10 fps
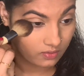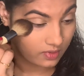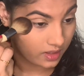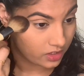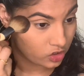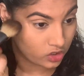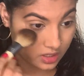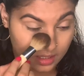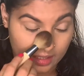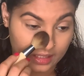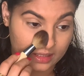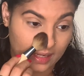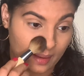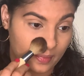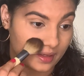very gently
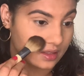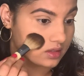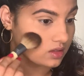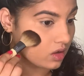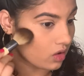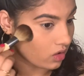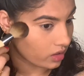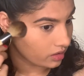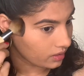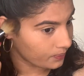tapping it on.